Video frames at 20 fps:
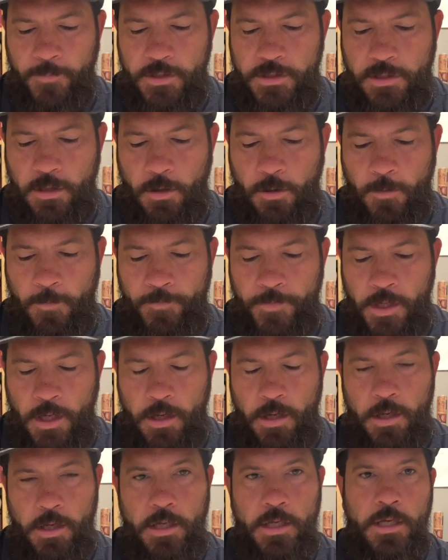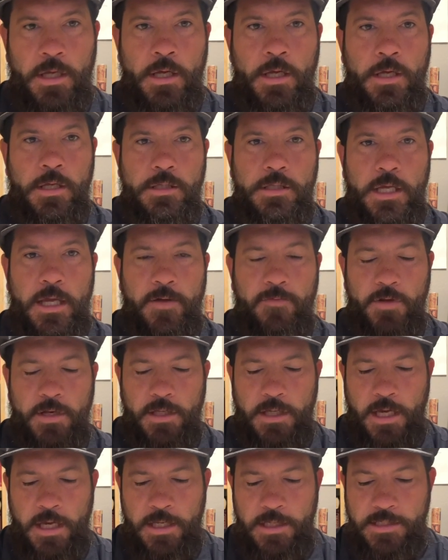So David
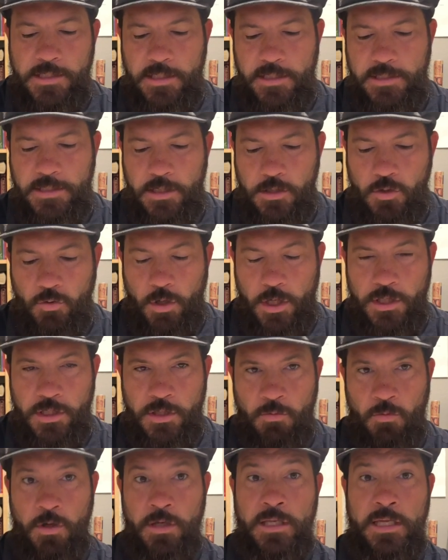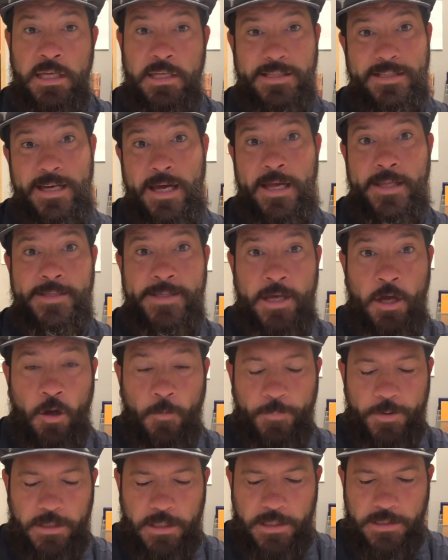again is in a situation where he needs God's
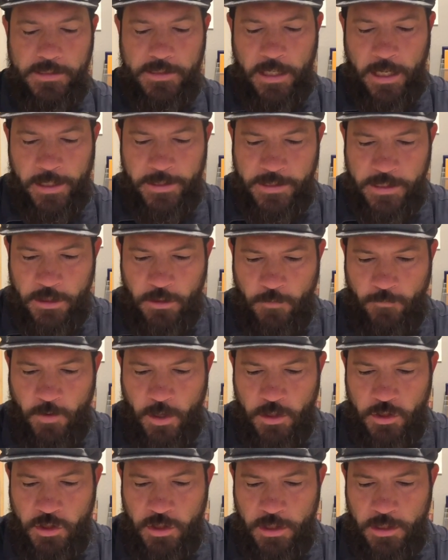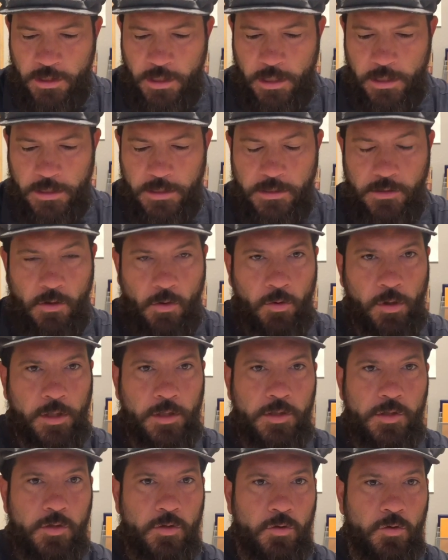help, he needs God's intervention, and he's
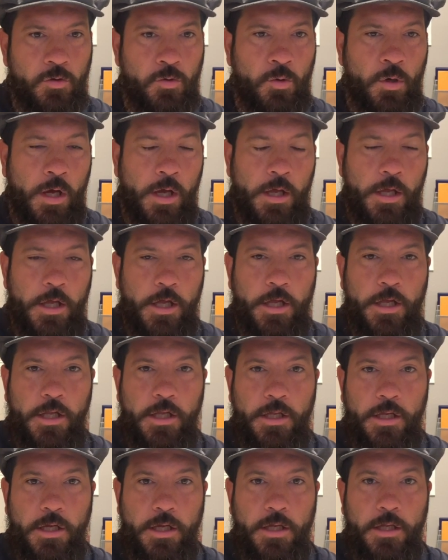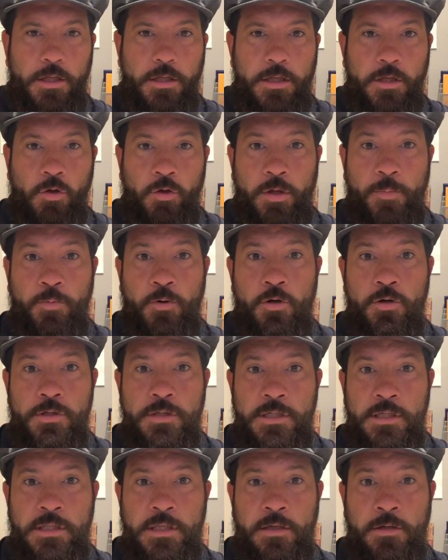going to the only
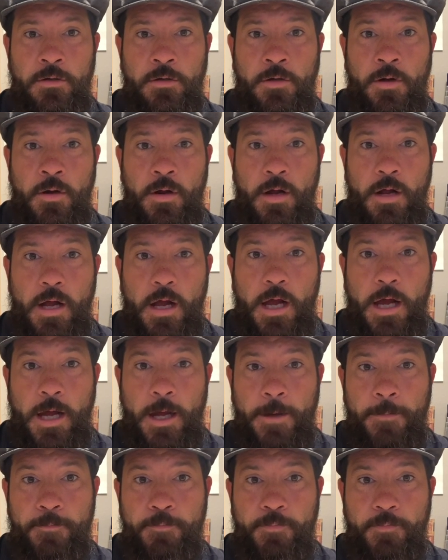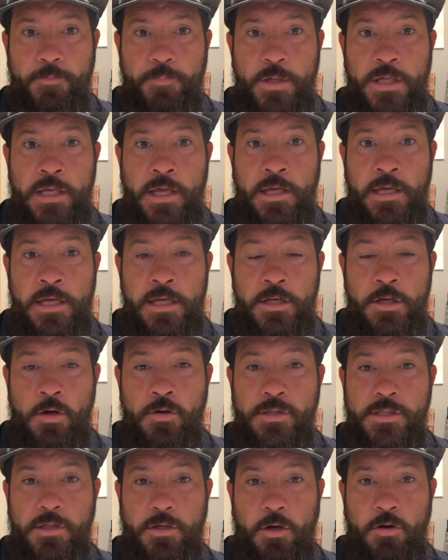person or being he
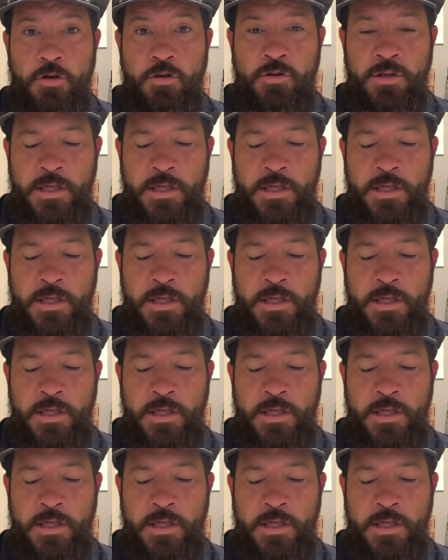knows to go to, and